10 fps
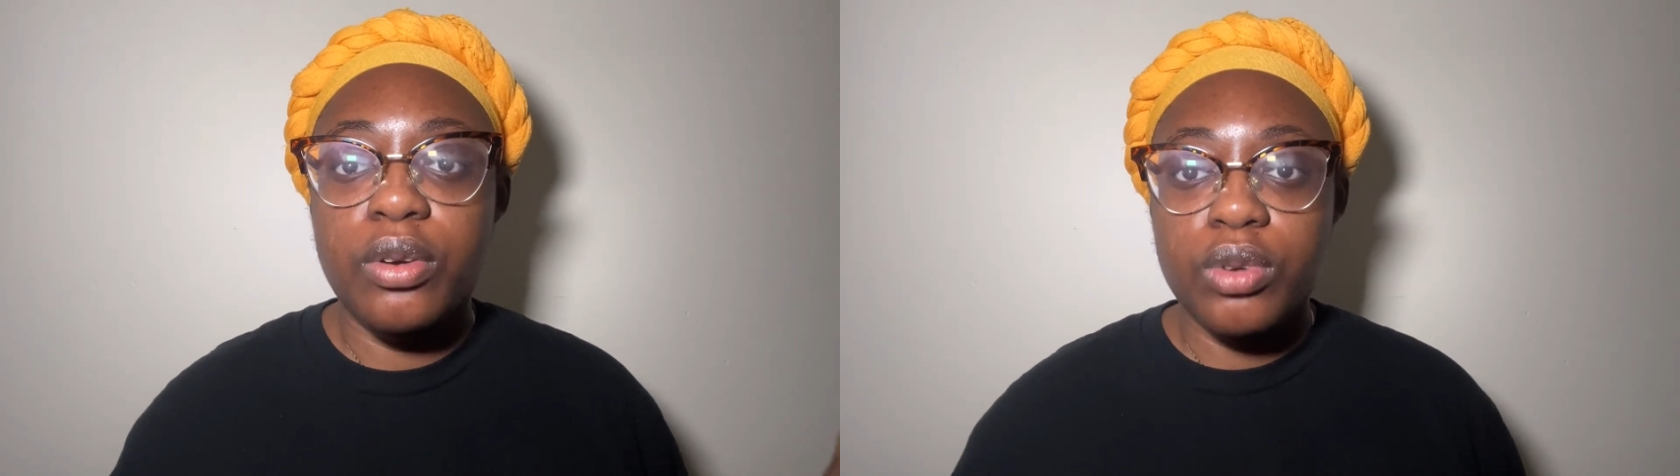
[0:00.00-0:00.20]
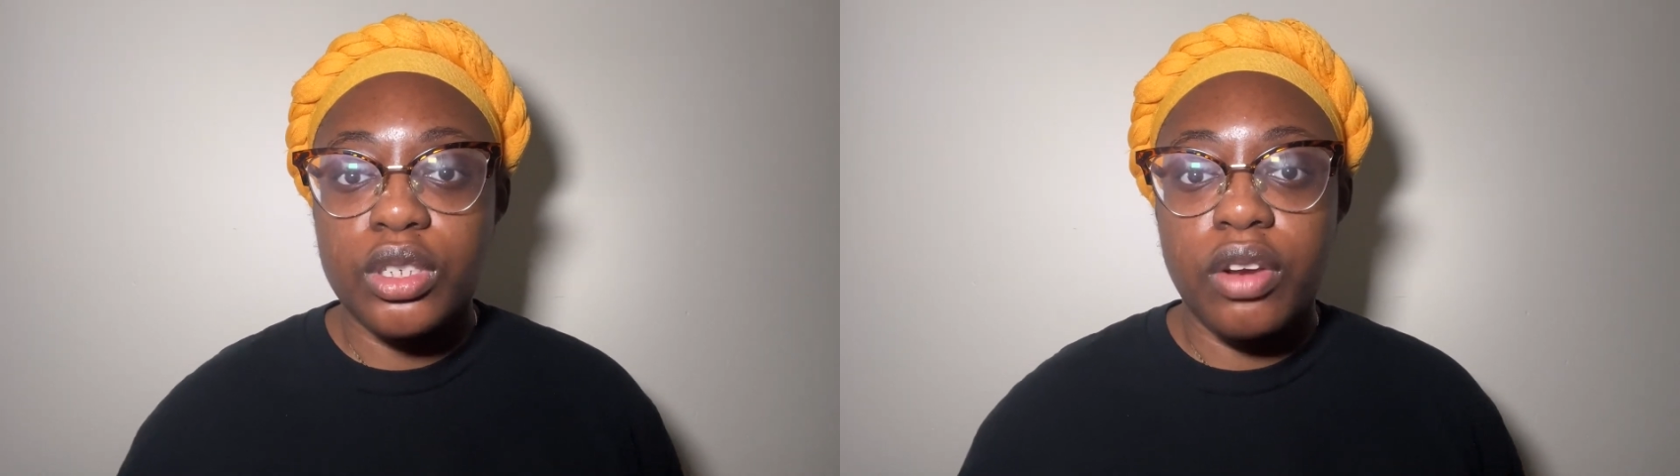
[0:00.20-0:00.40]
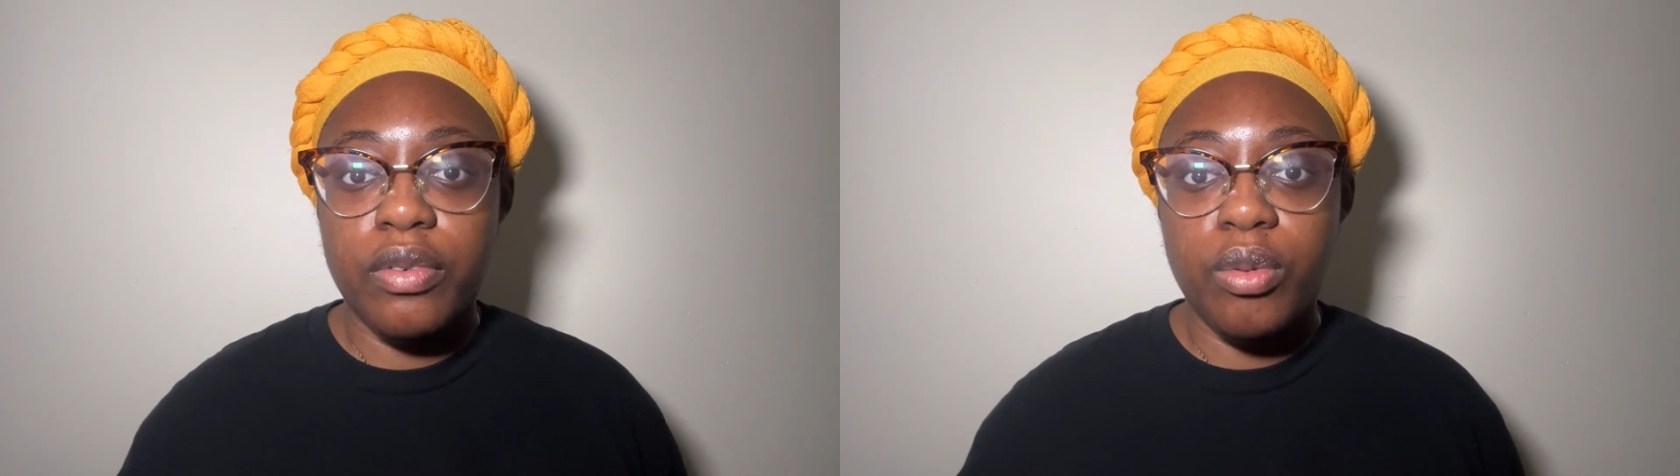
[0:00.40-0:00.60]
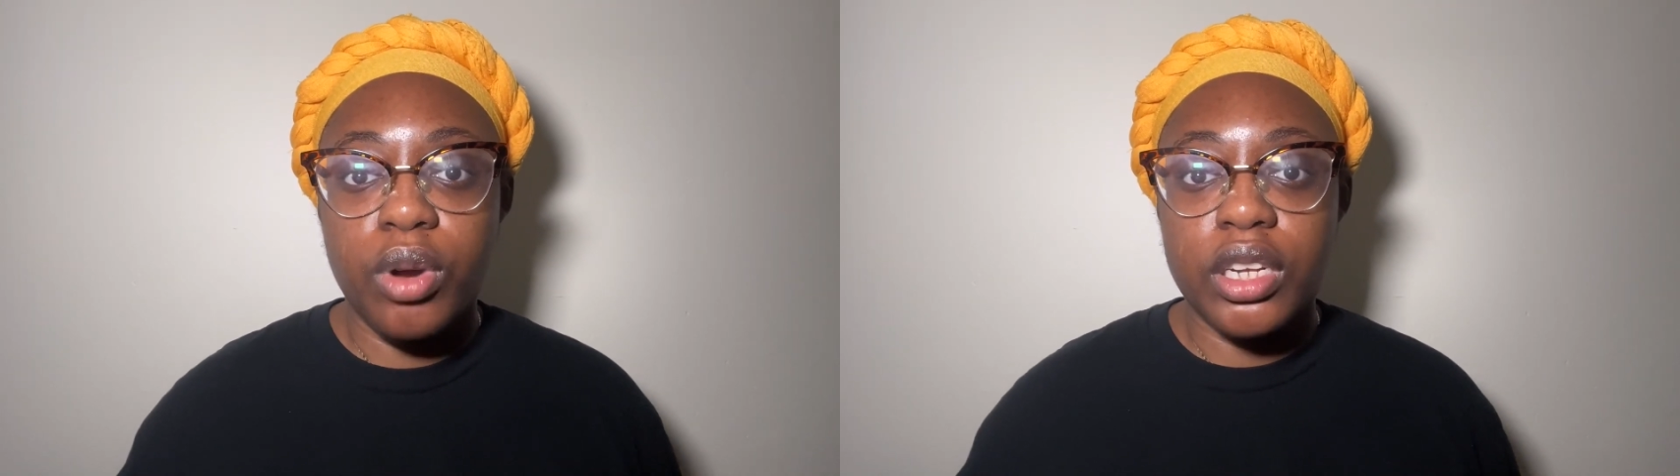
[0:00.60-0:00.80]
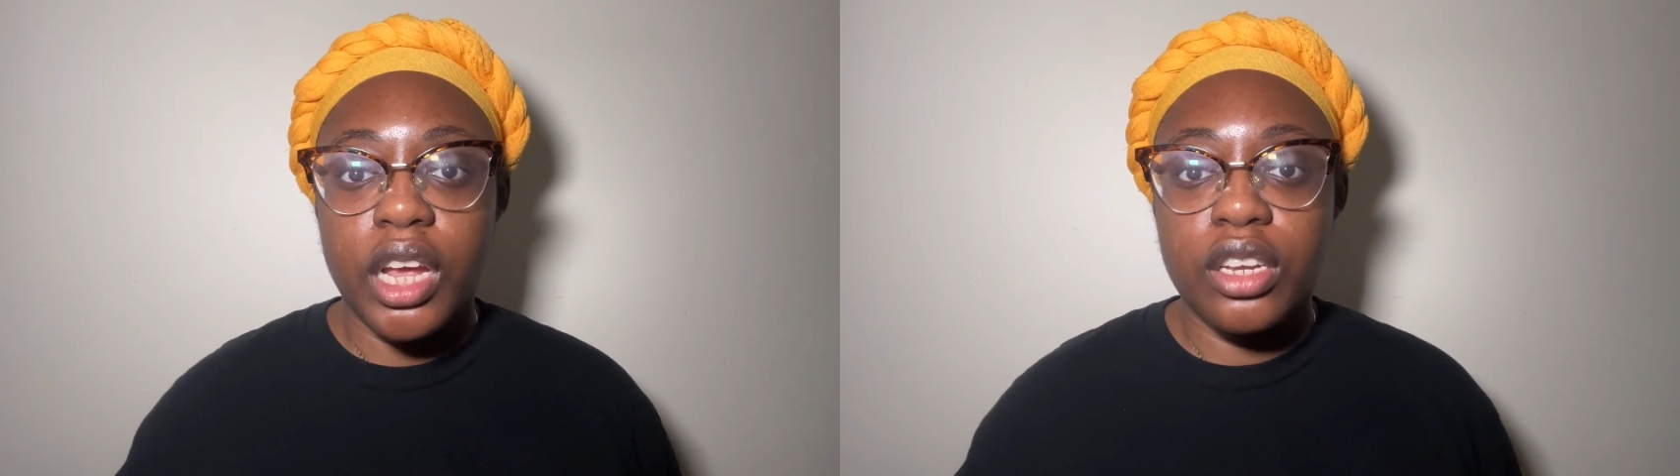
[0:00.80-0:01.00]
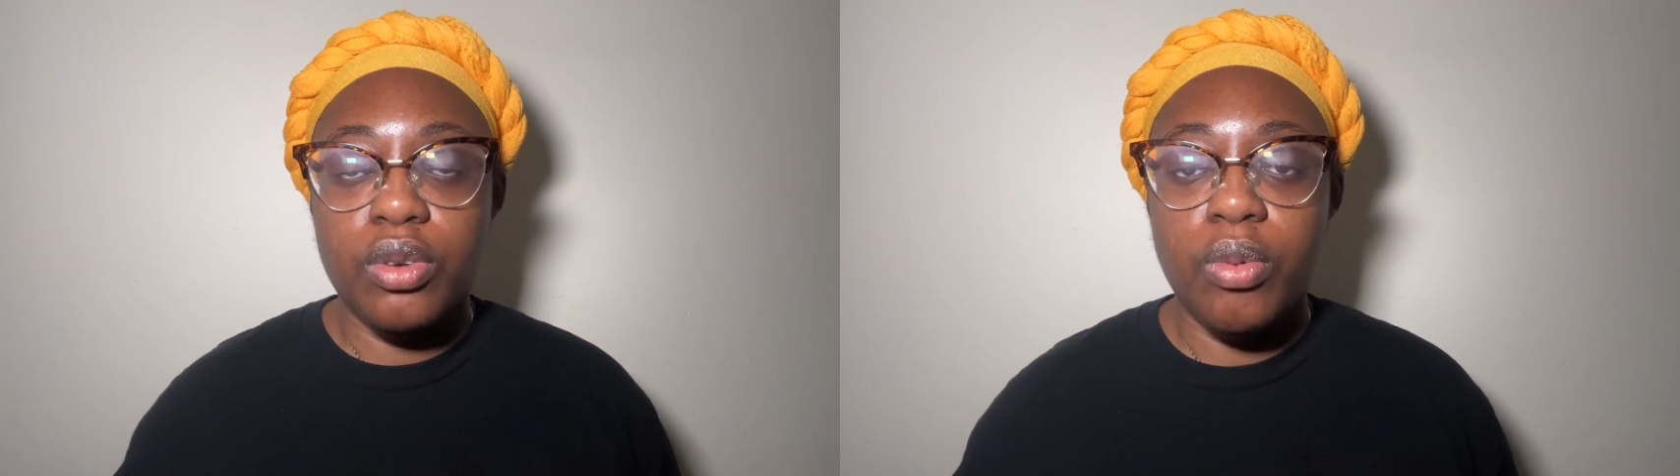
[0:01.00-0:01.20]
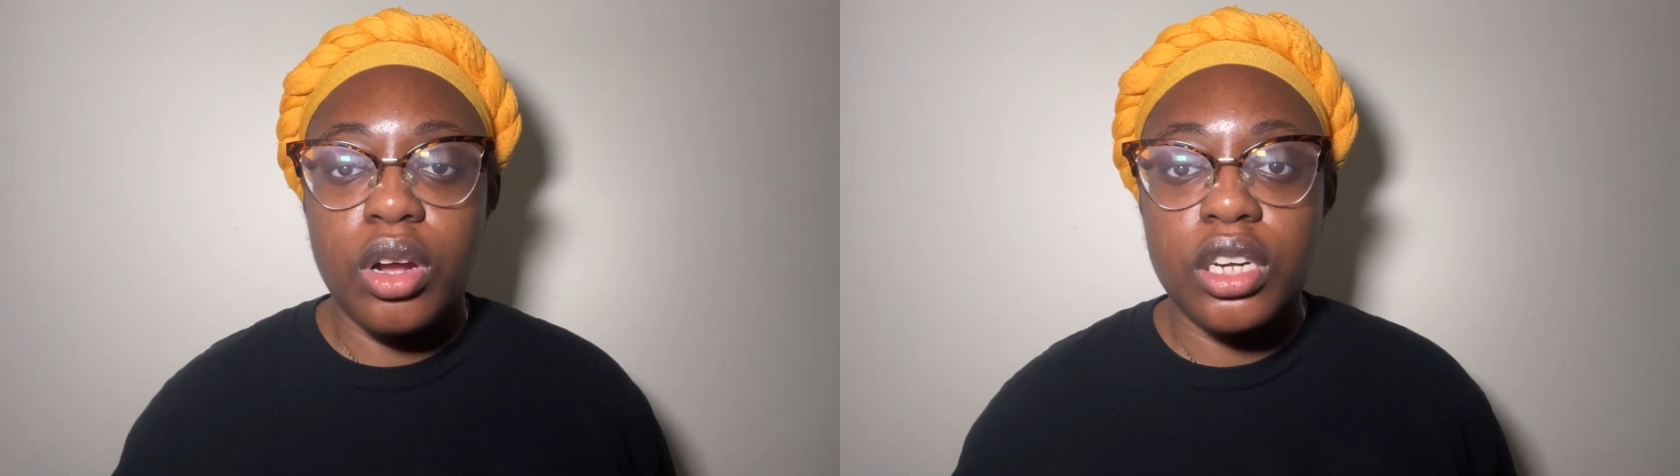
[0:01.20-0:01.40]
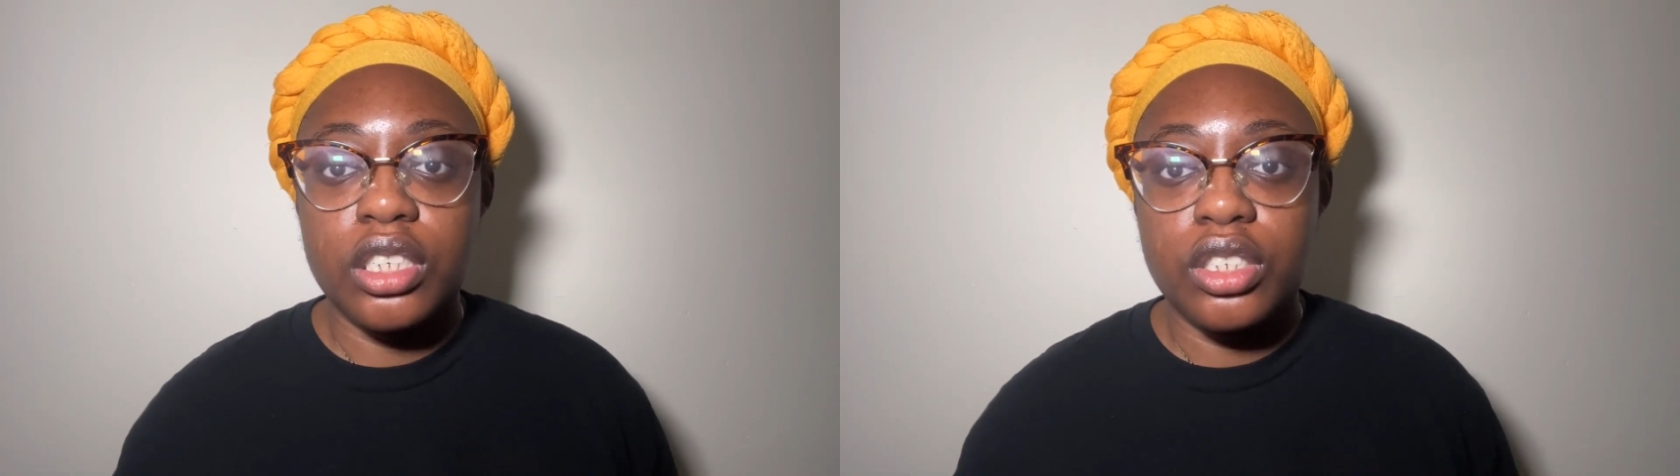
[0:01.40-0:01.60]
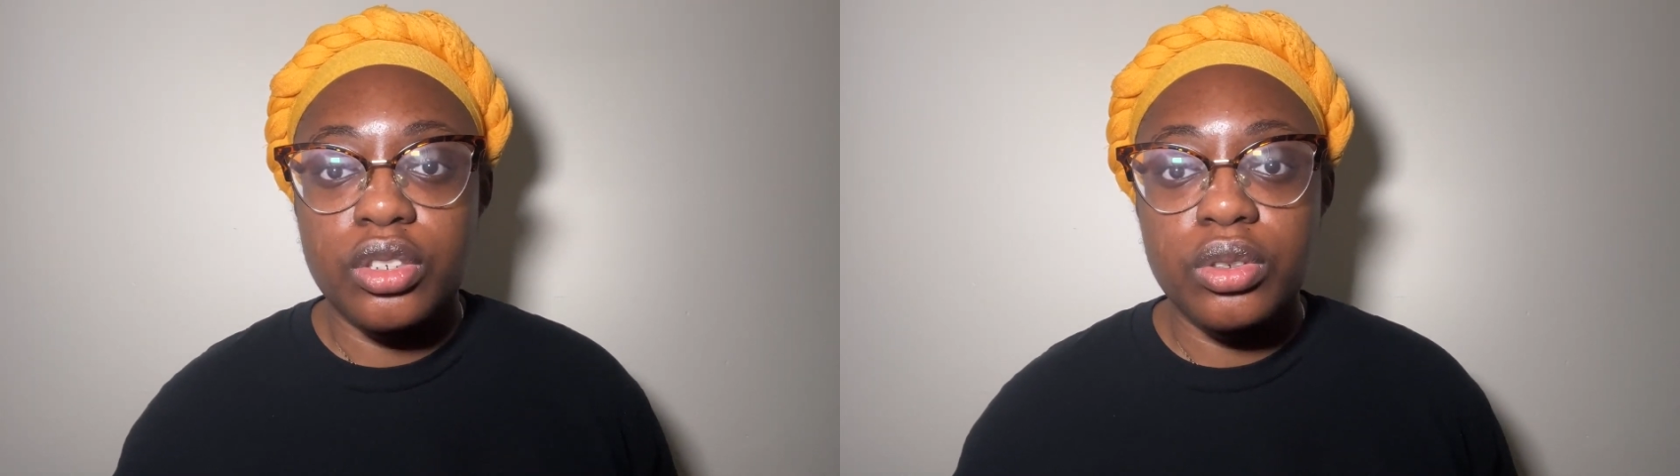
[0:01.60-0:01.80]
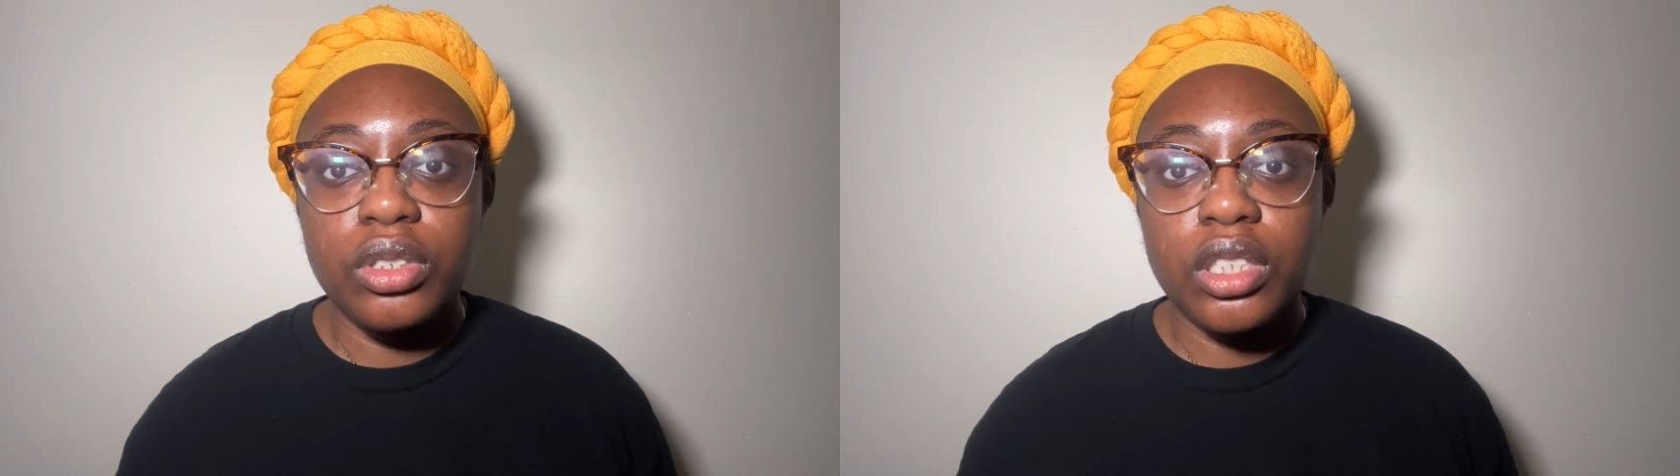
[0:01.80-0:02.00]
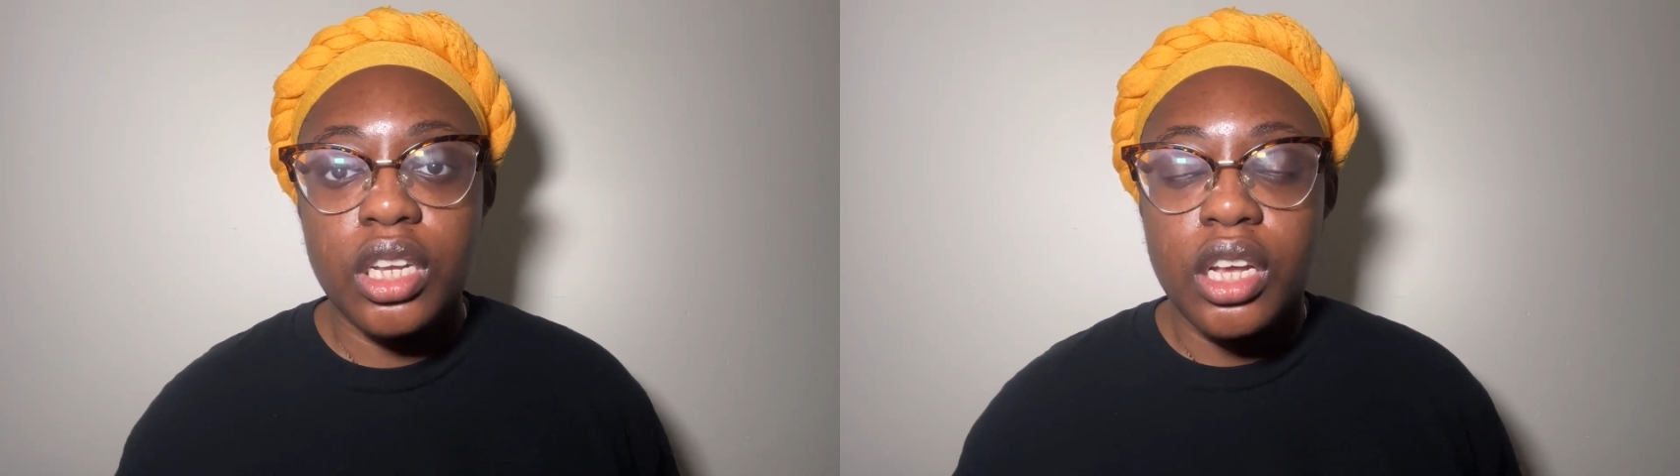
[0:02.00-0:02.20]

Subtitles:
whichever one that you want to use.